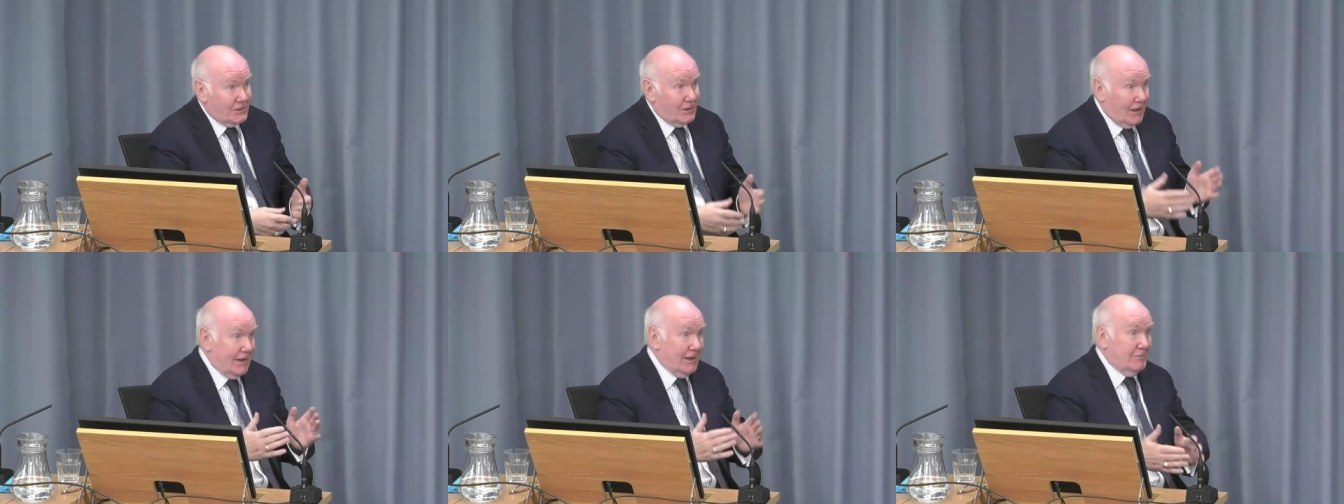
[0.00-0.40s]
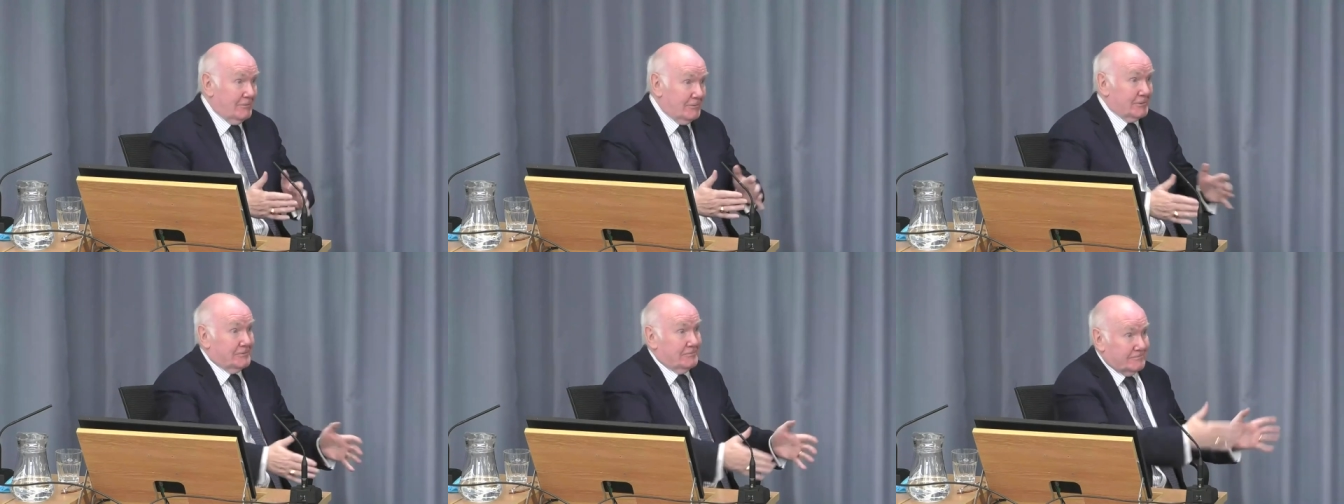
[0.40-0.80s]
The line
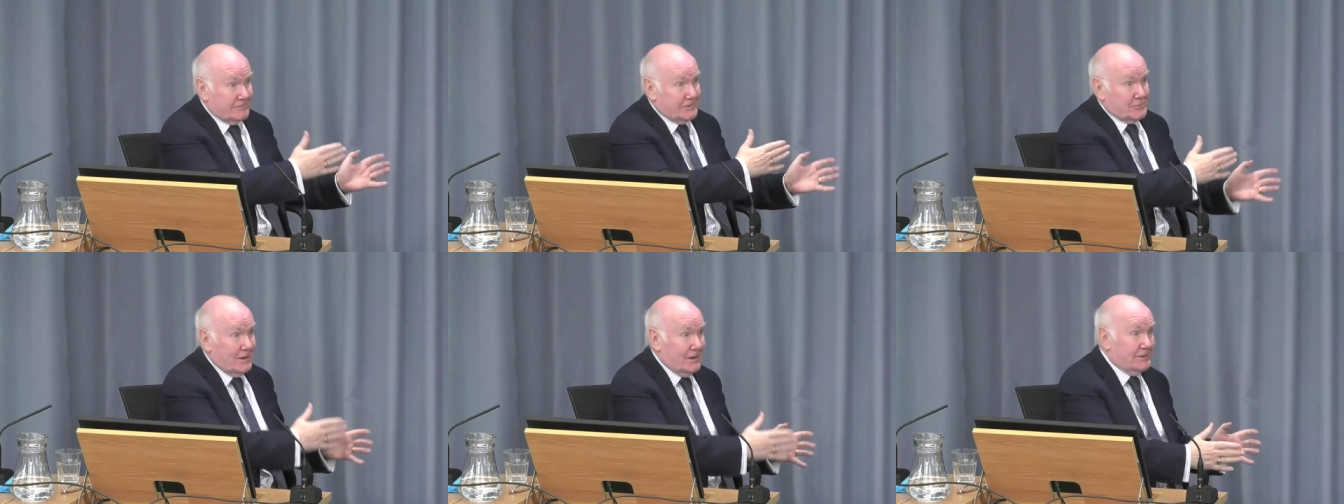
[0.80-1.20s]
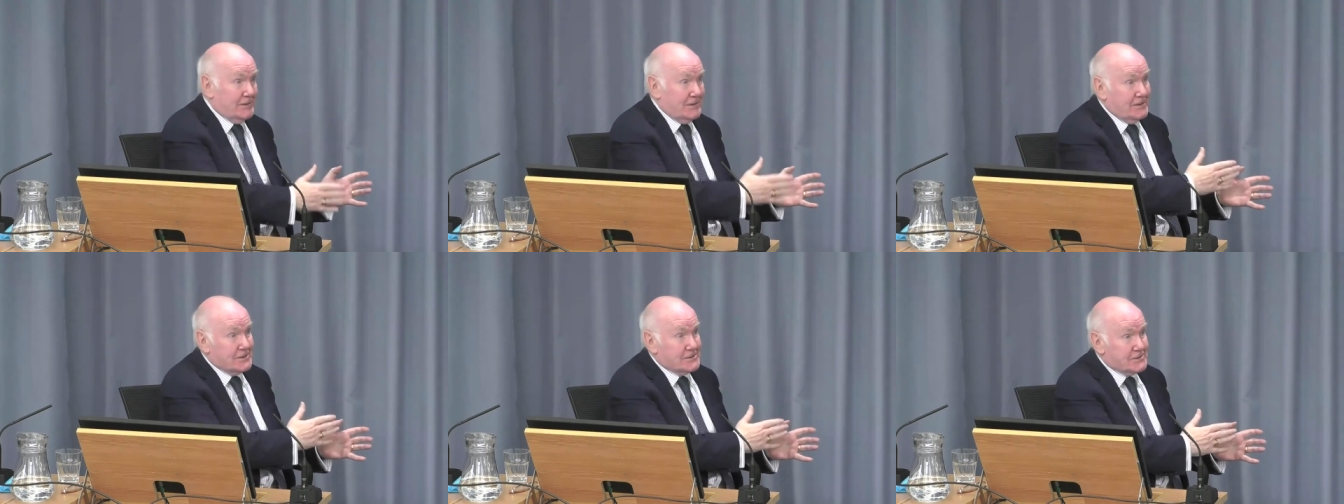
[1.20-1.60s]
for
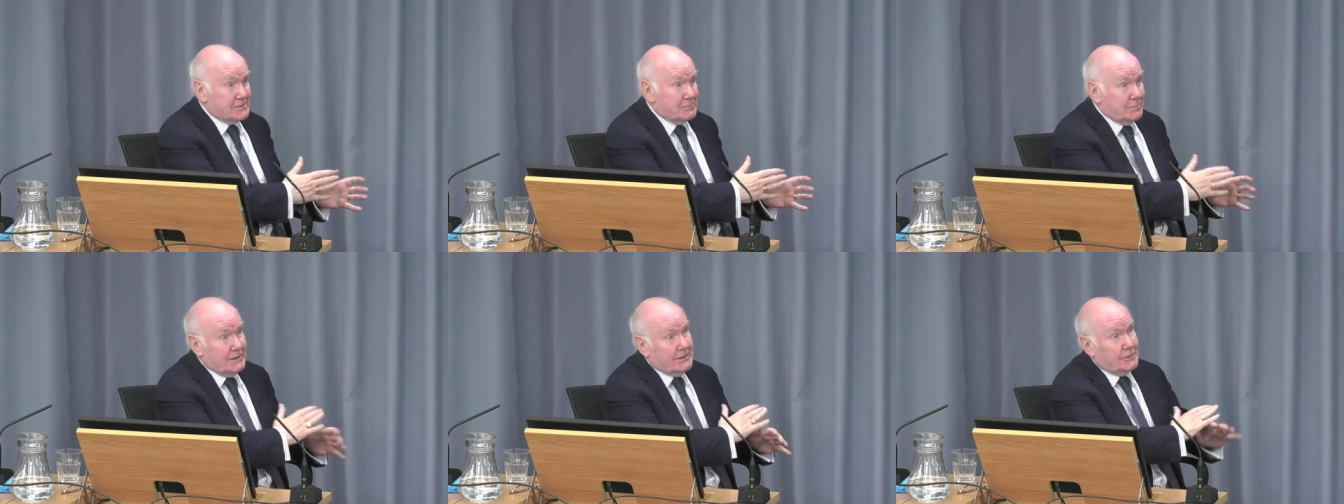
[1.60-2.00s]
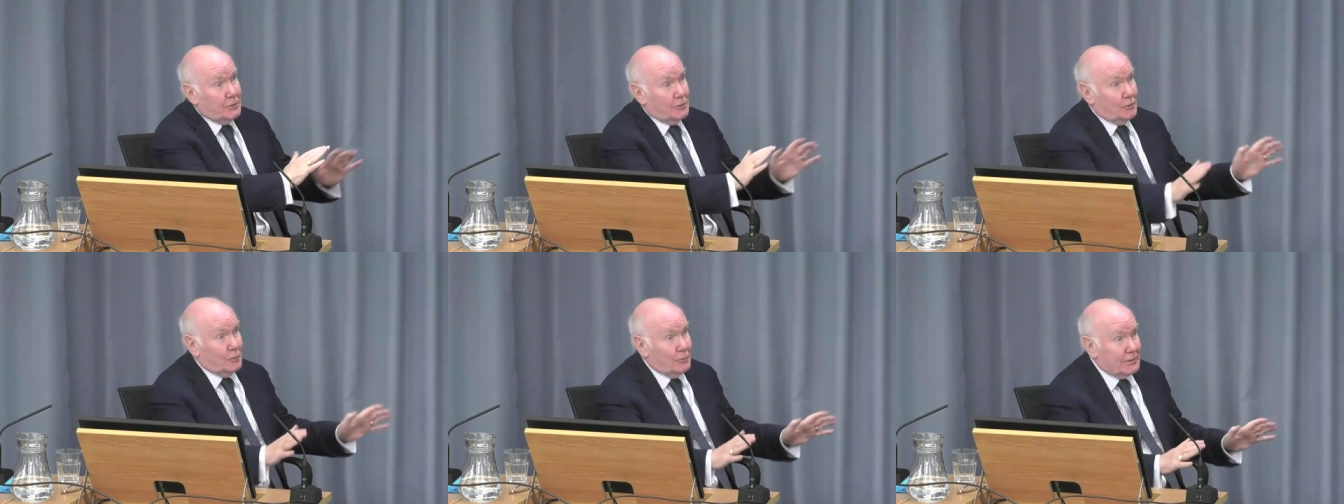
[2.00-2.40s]
20 years had been
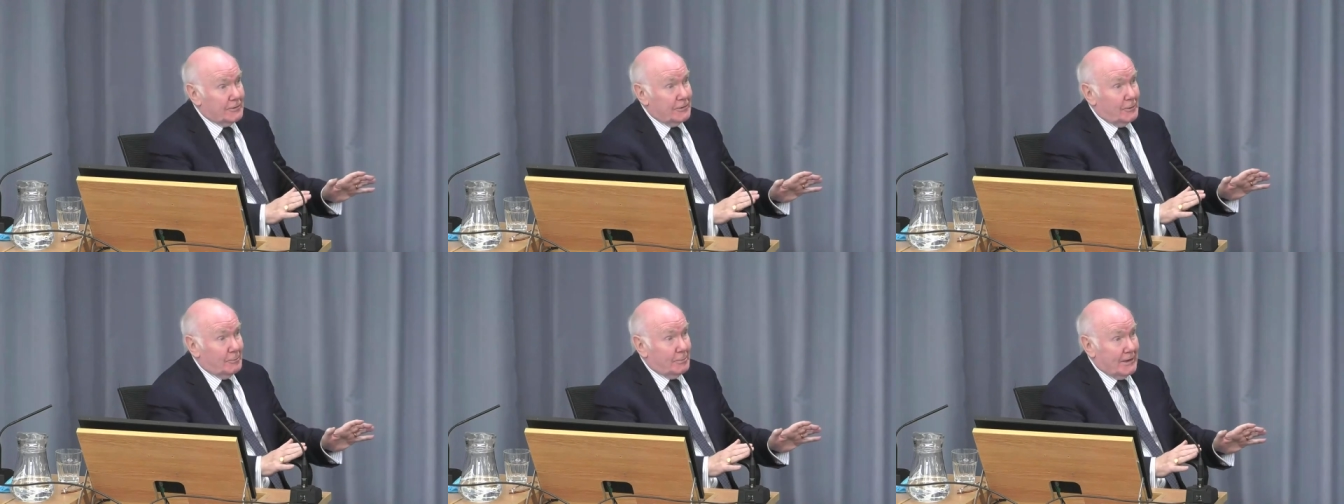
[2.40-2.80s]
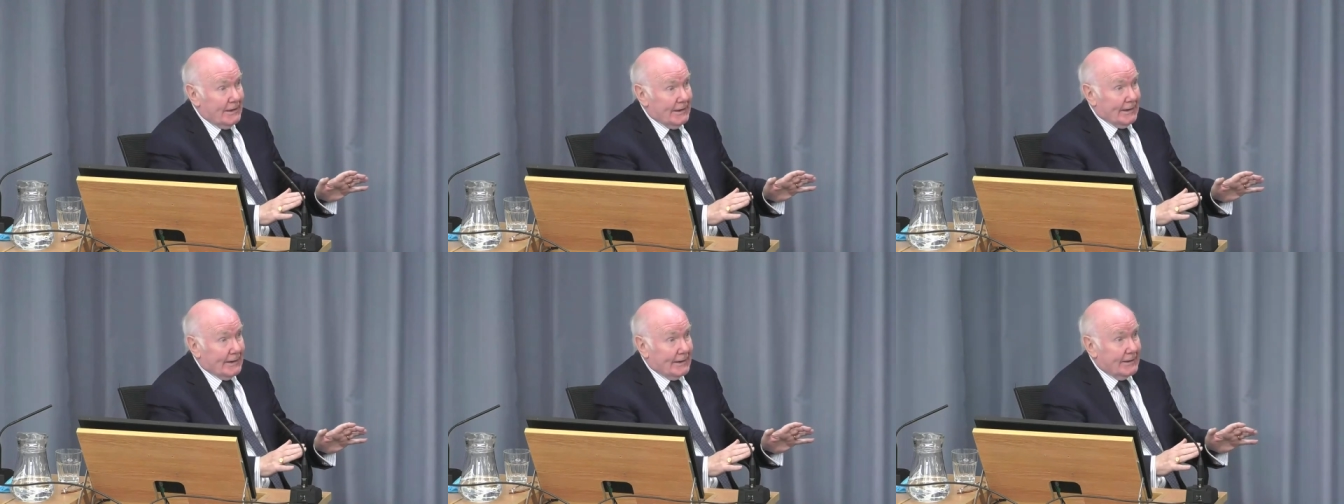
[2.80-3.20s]
no, we're not
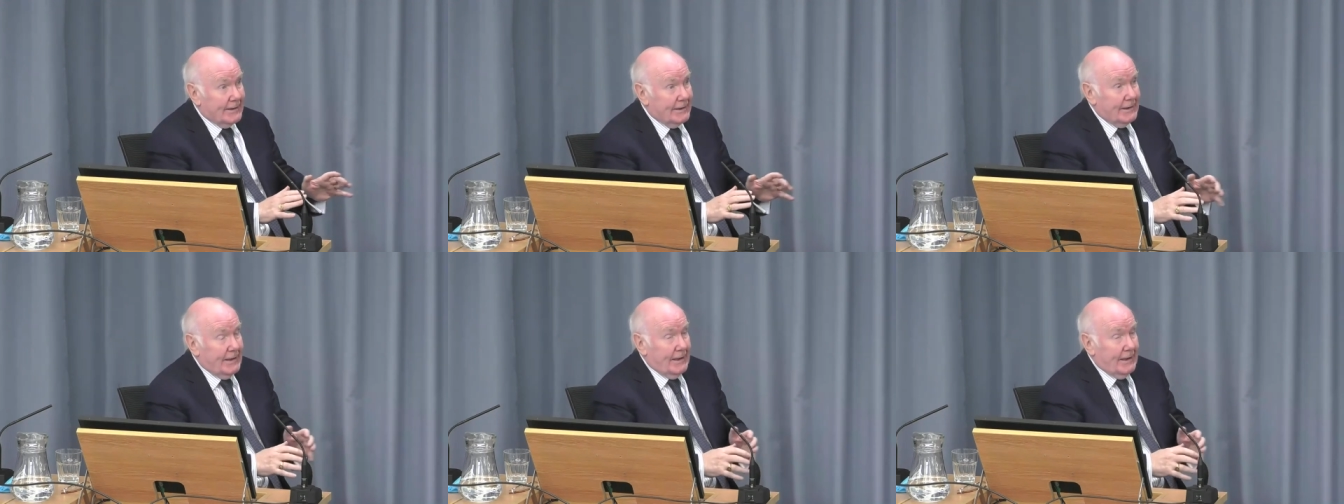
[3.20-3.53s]
paying it.